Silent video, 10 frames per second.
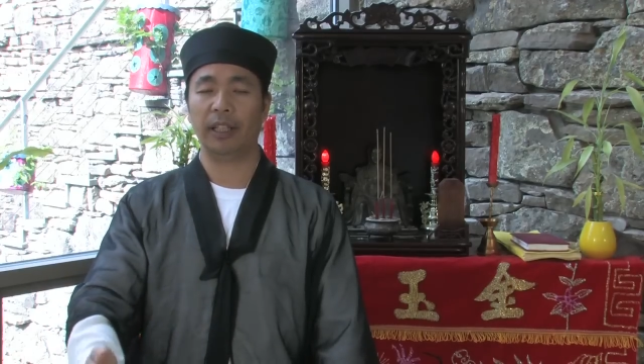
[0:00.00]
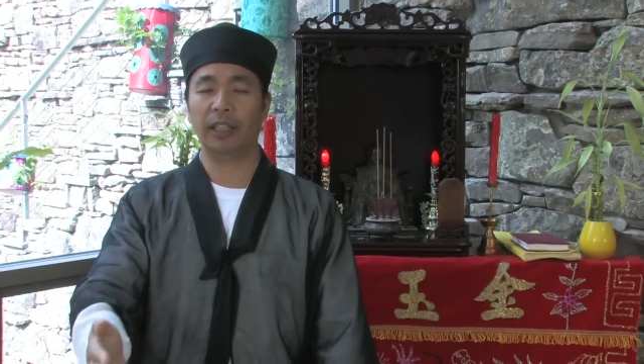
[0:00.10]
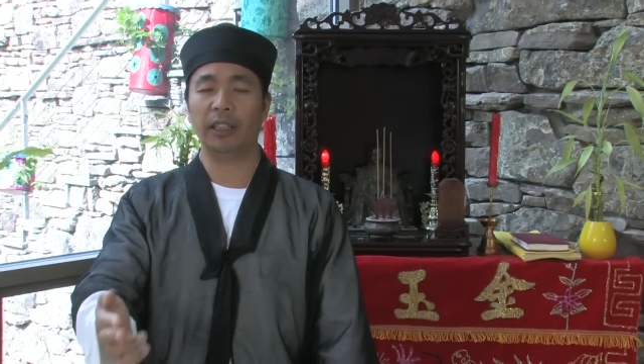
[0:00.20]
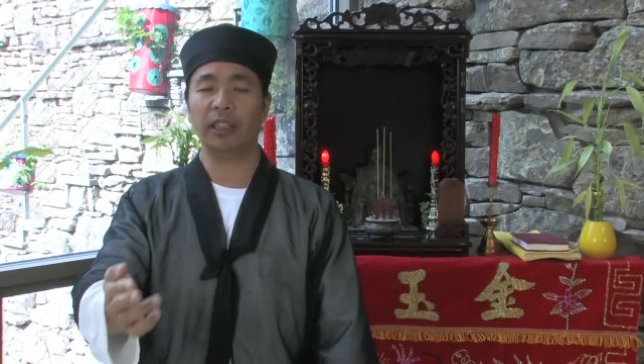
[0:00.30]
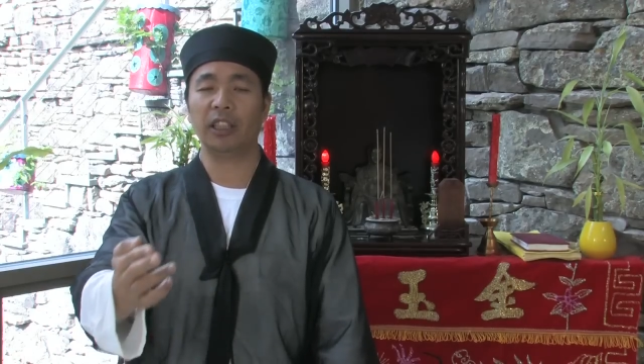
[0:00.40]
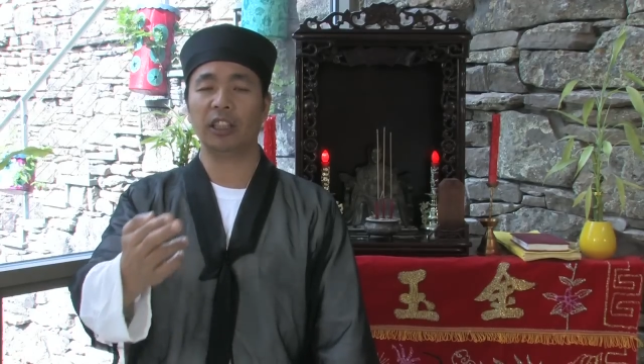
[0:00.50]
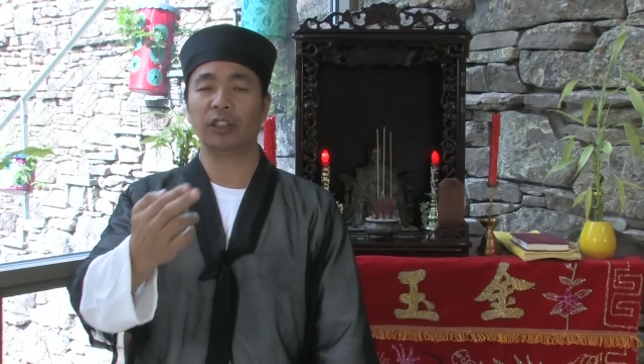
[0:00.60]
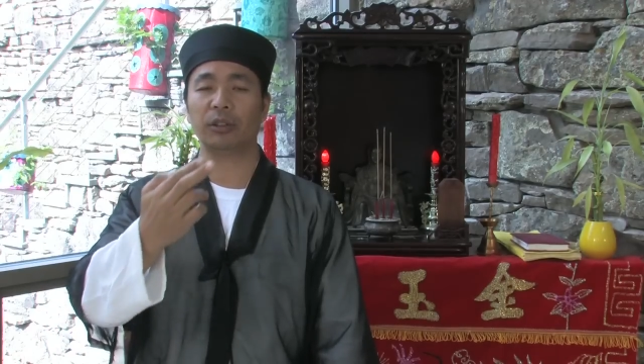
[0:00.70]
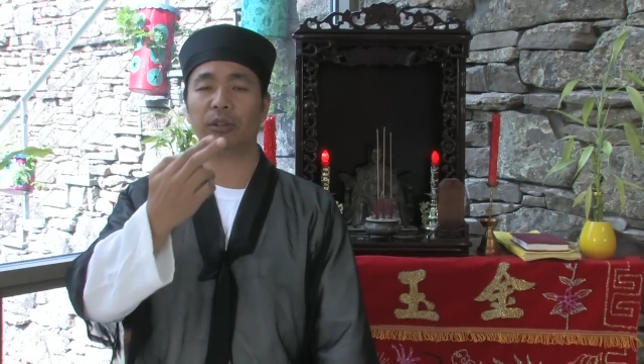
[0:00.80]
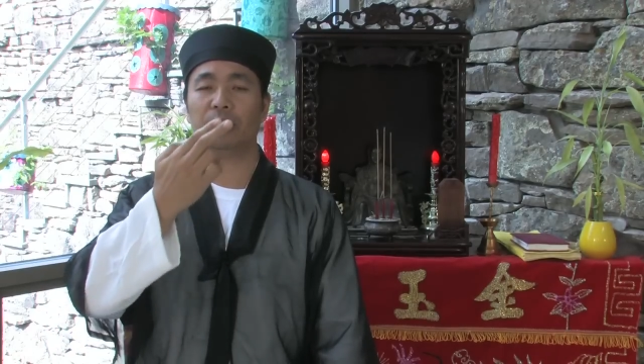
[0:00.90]
Inhale
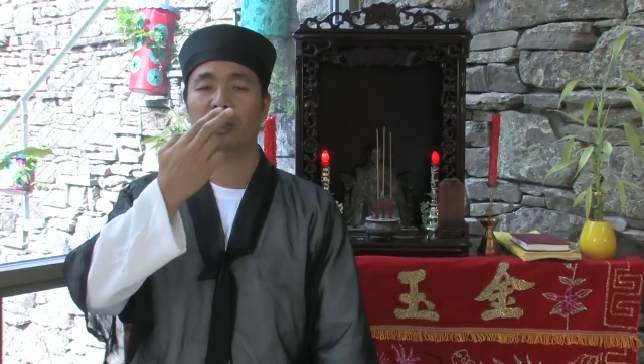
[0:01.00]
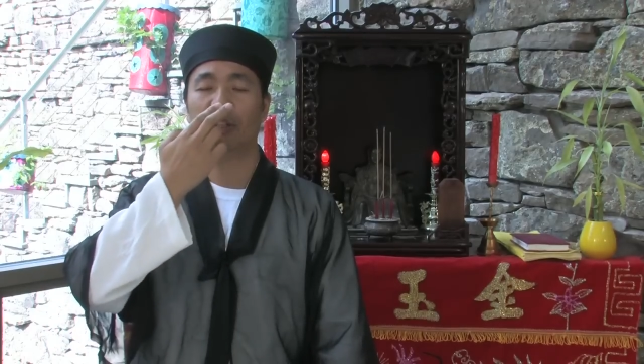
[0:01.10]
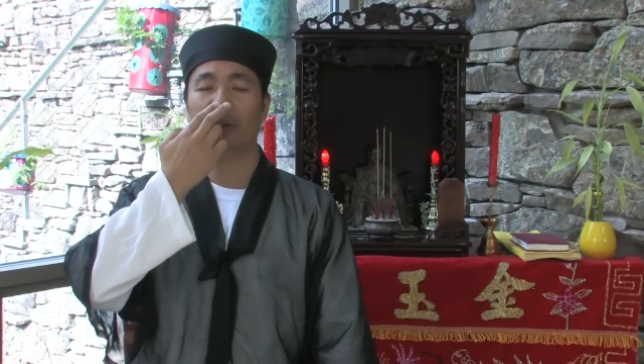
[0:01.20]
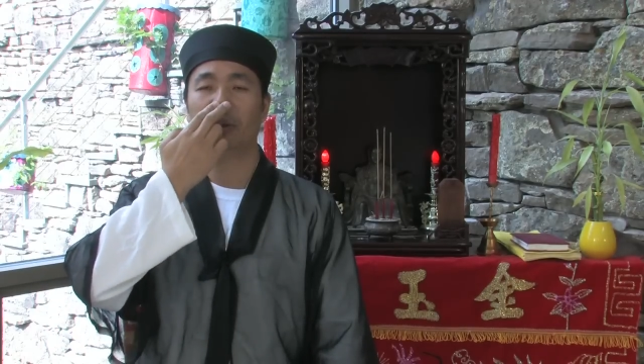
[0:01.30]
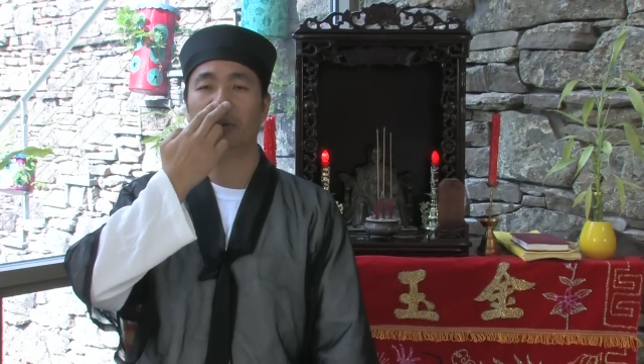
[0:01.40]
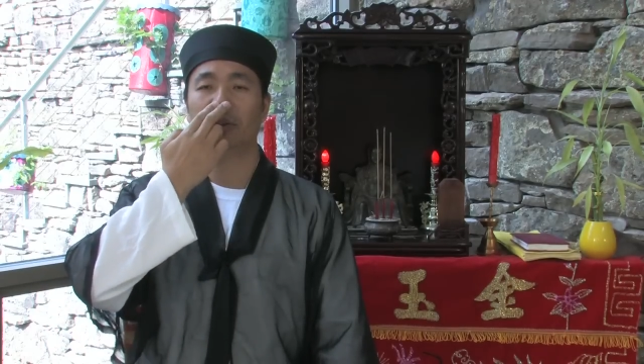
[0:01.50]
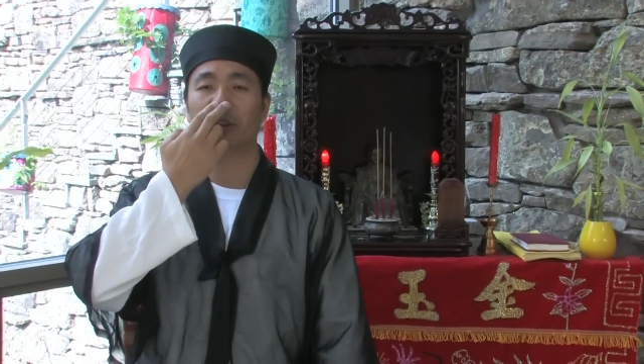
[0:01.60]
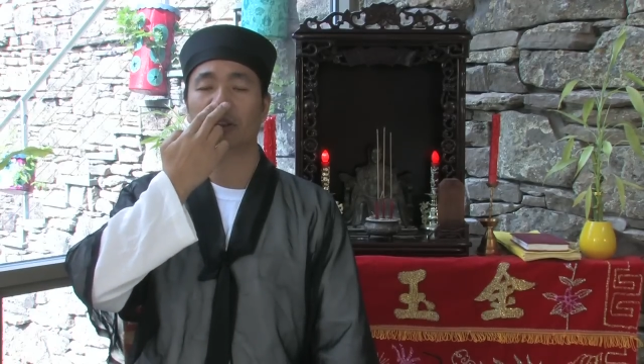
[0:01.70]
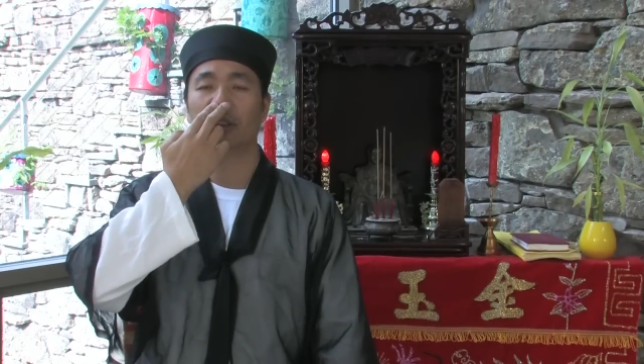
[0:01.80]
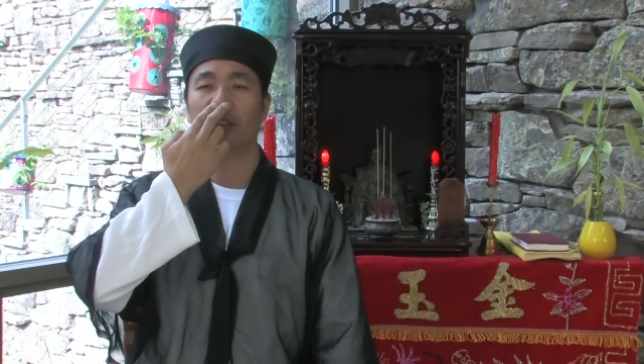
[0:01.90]
through your
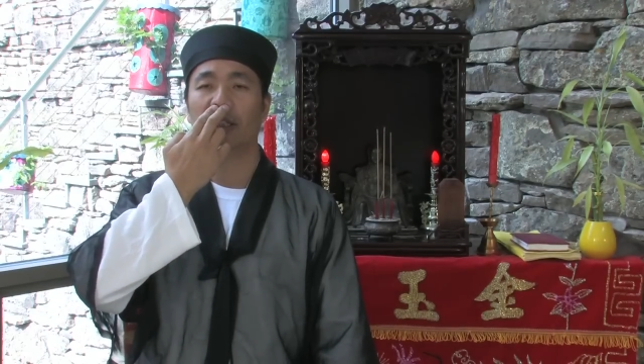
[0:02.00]
nose,